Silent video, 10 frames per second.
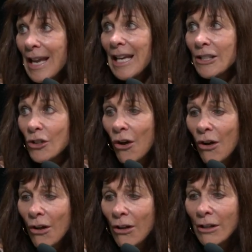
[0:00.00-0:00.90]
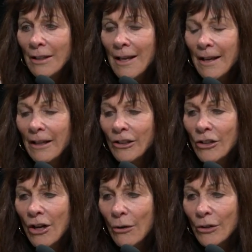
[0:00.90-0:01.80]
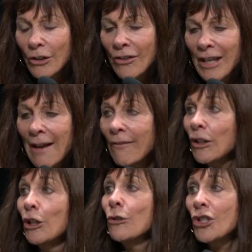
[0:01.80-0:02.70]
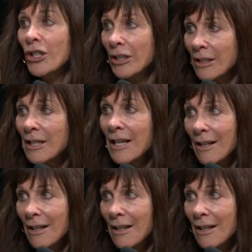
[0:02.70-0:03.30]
It's all, you know, the evolution